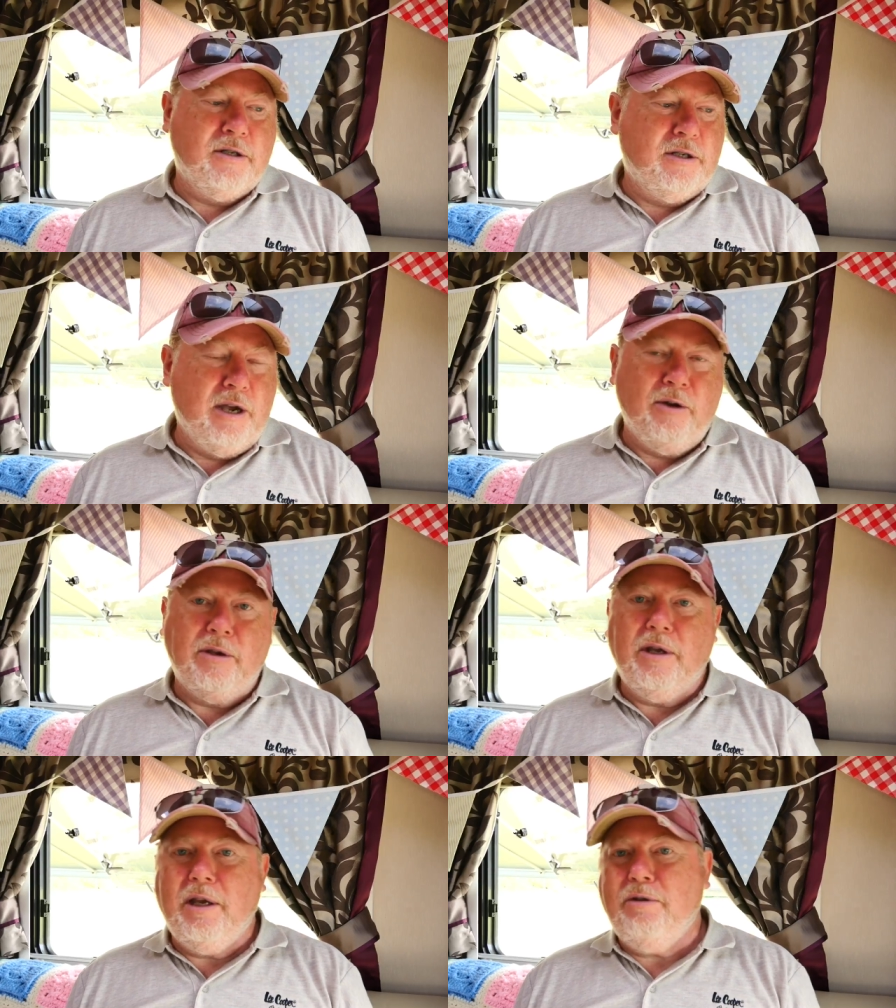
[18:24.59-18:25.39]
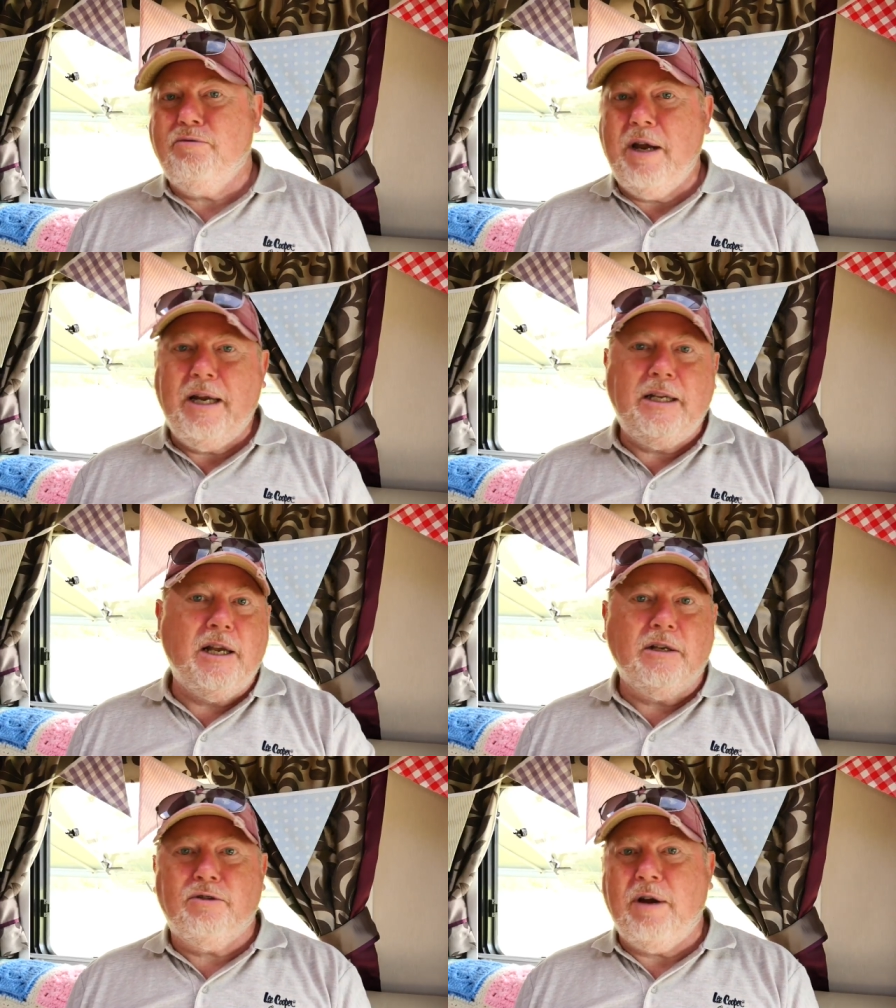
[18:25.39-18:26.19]
So it really
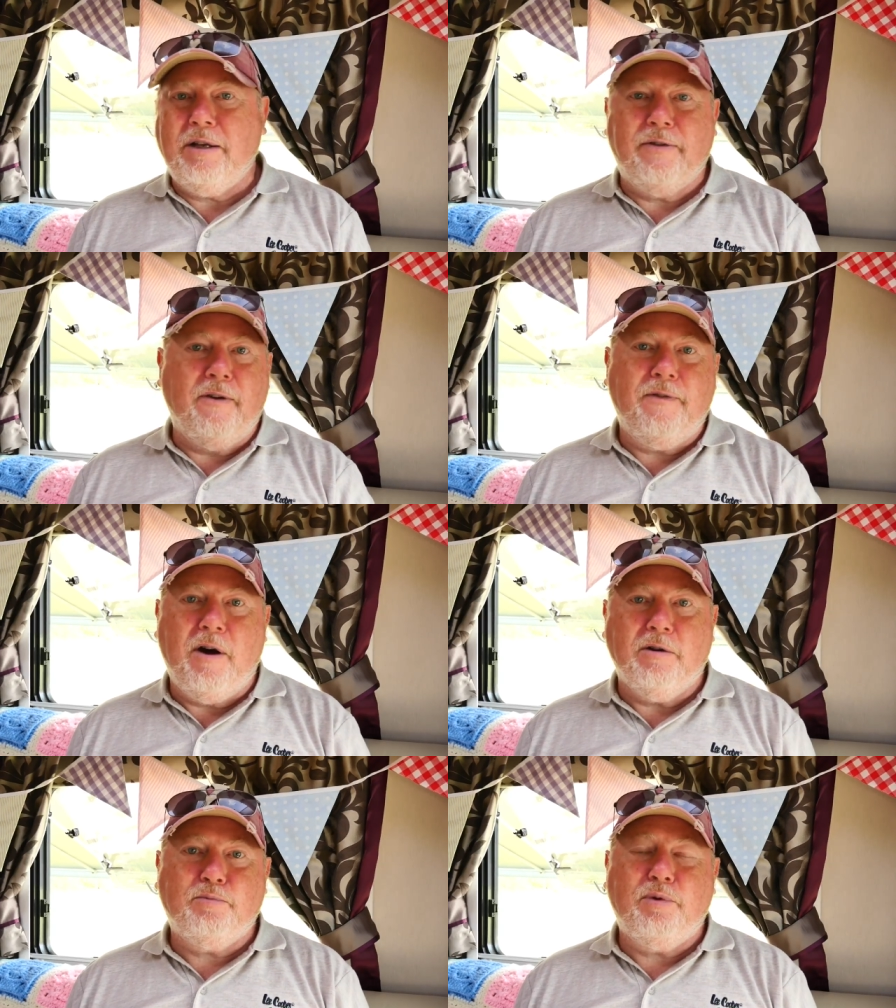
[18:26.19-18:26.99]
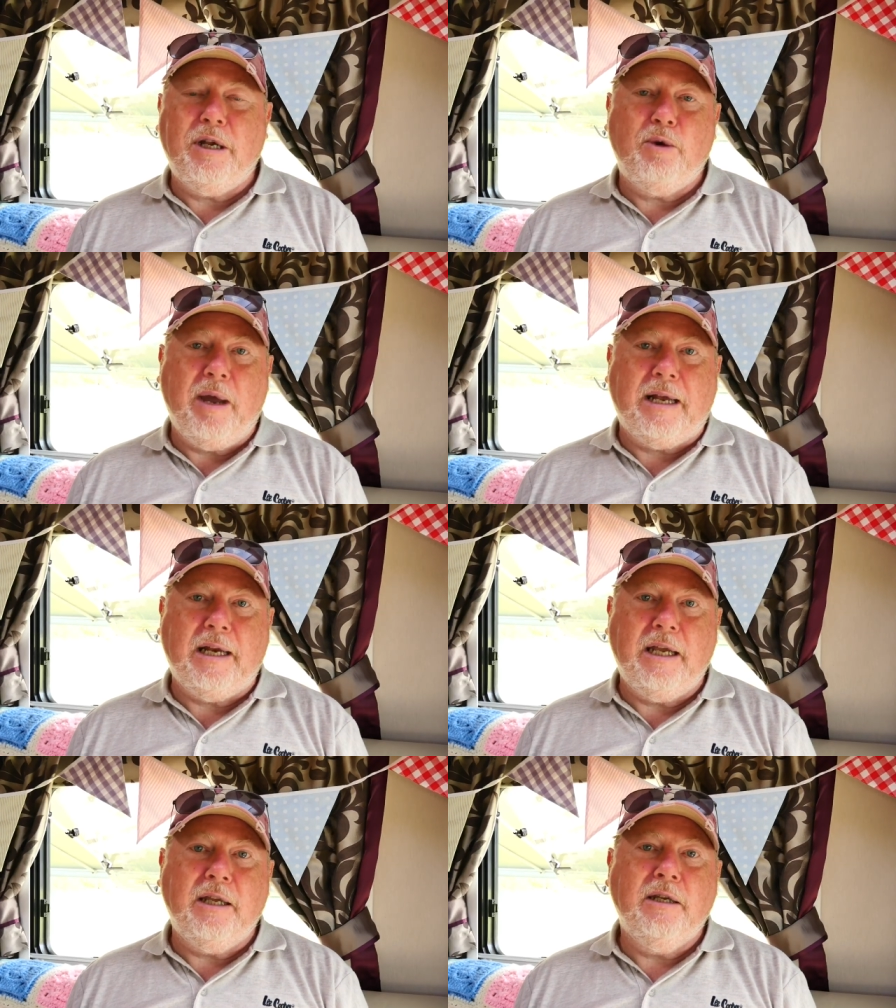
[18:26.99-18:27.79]
does transfer files pretty
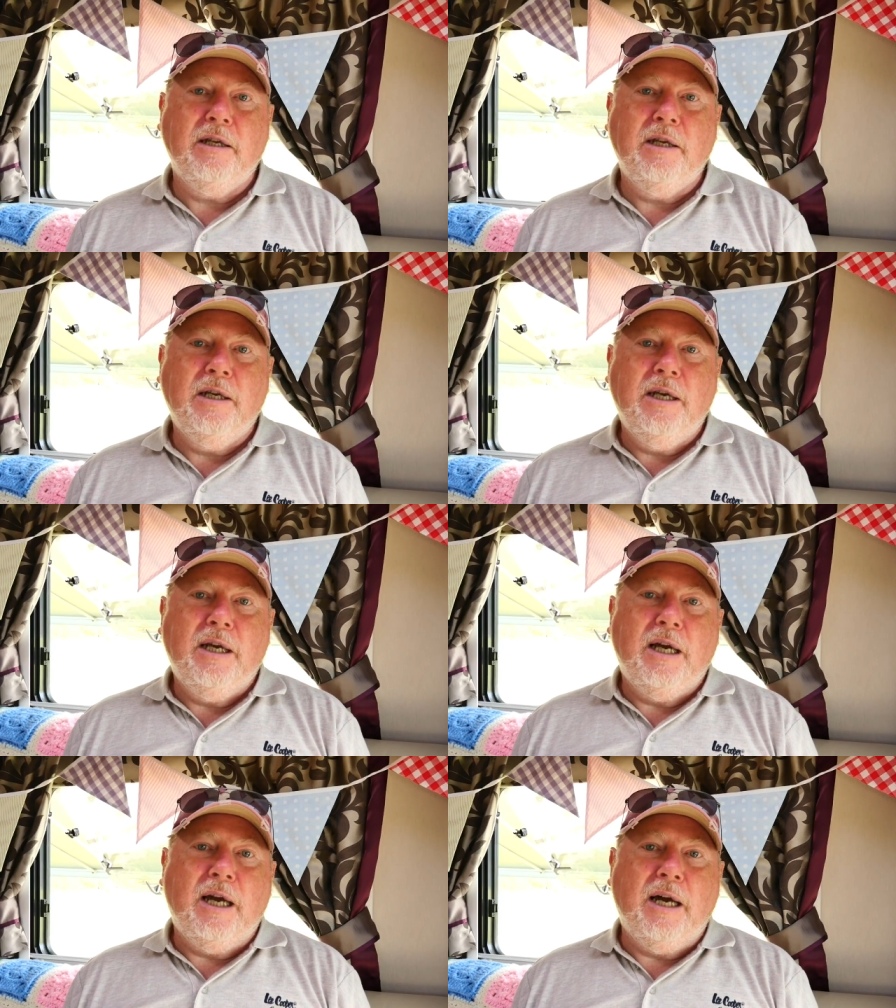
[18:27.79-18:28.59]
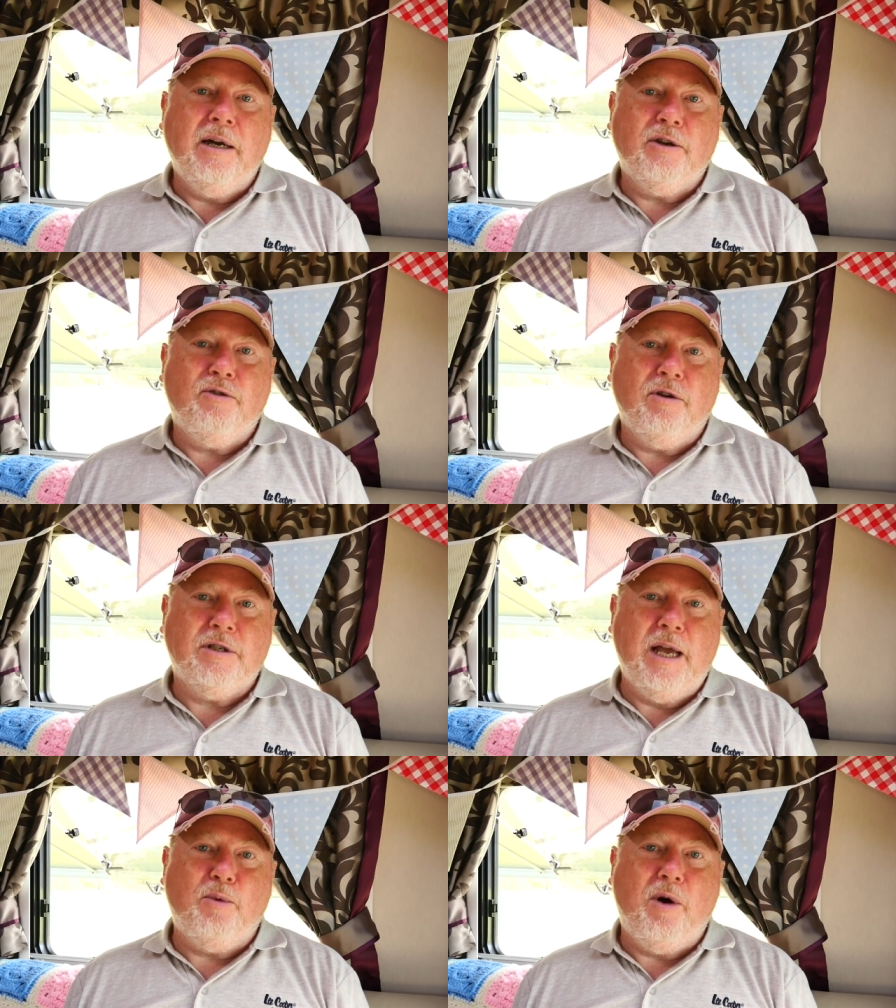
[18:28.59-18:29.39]
quickly uh,
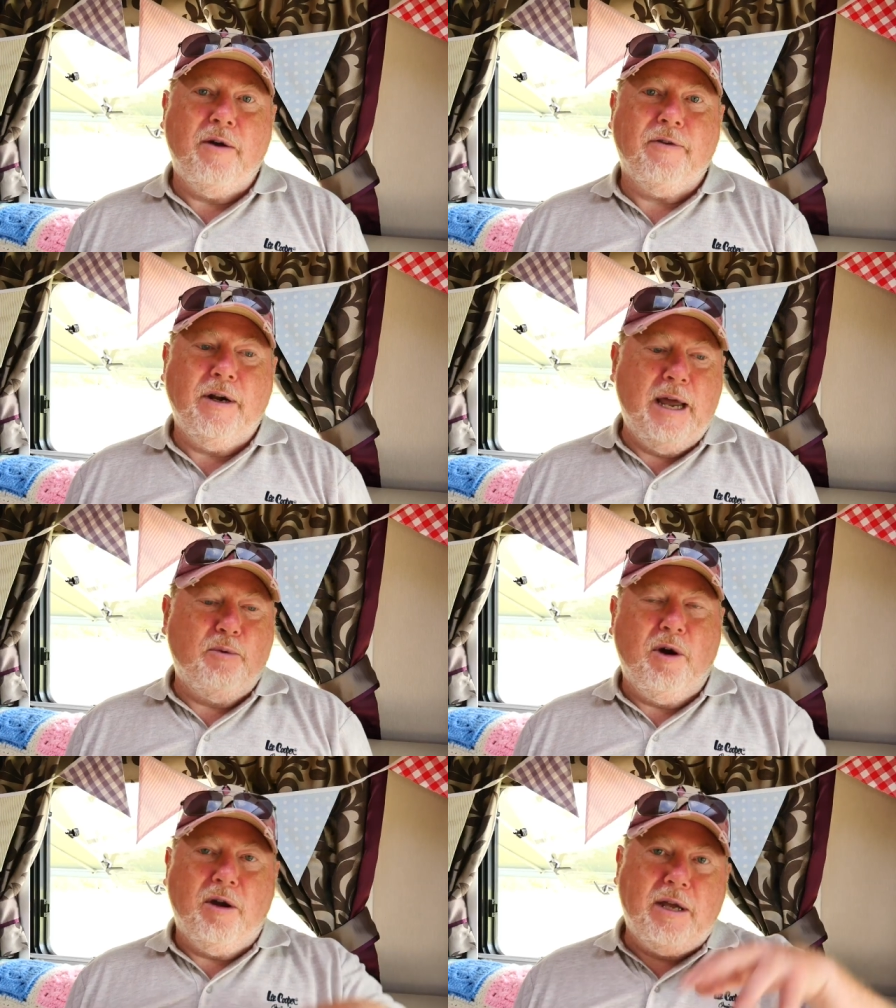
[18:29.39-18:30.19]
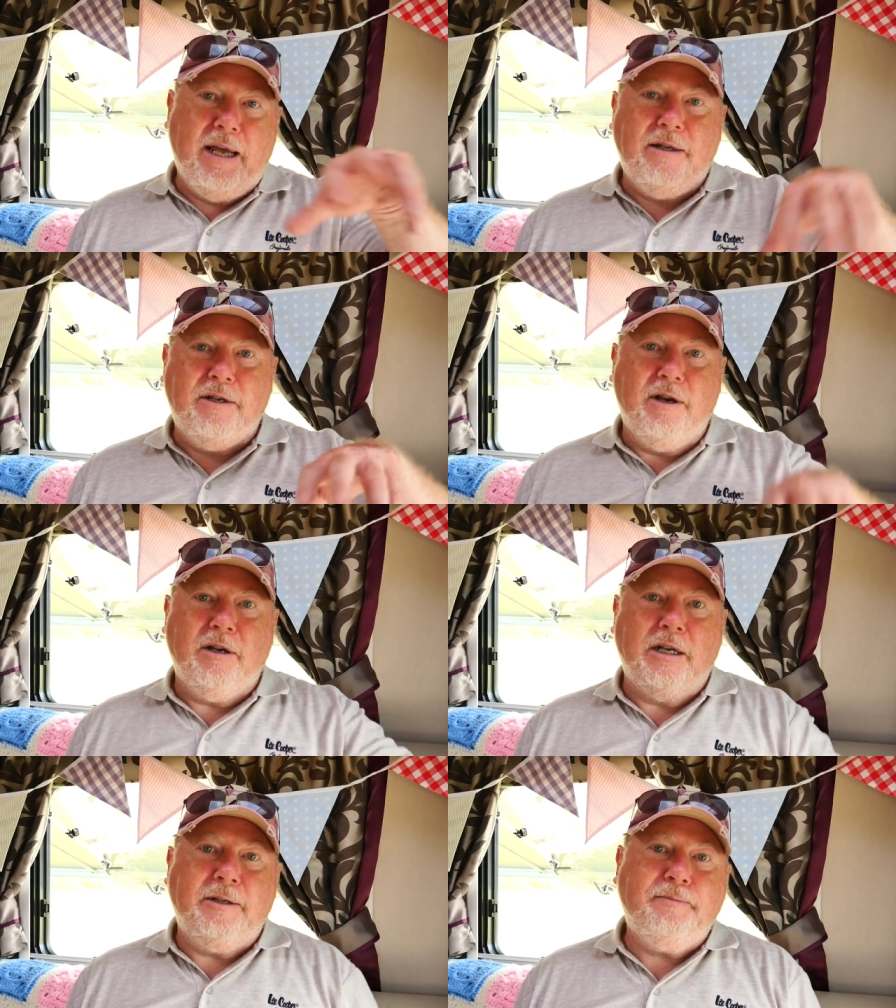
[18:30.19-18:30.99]
across that Wi-Fi network
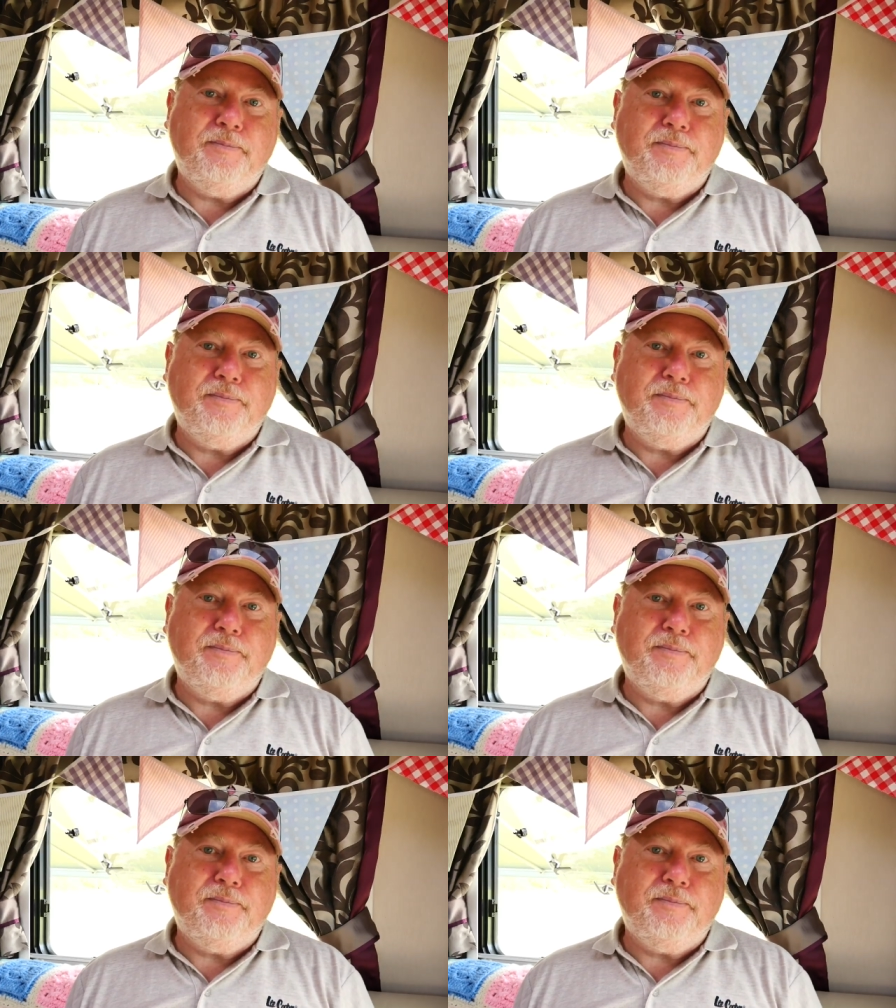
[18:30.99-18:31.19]
internally.